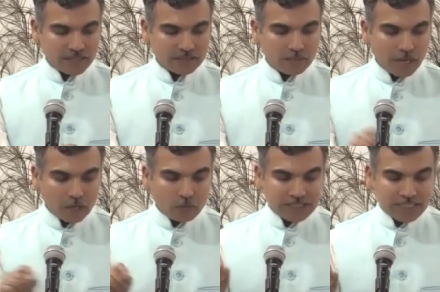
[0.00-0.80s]
The
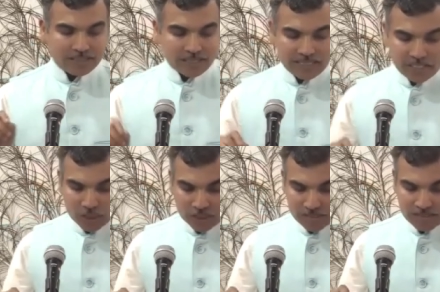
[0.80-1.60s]
Bhagavad Gita
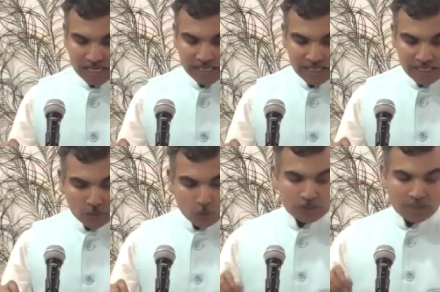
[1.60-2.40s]
teaches that he
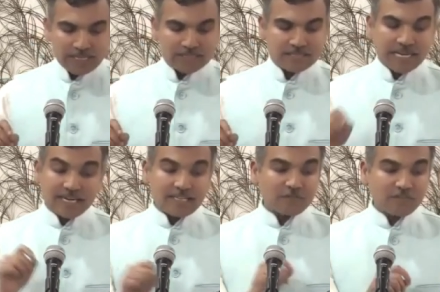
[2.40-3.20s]
who thinks
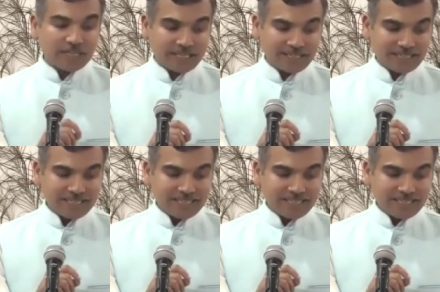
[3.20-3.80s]
negatively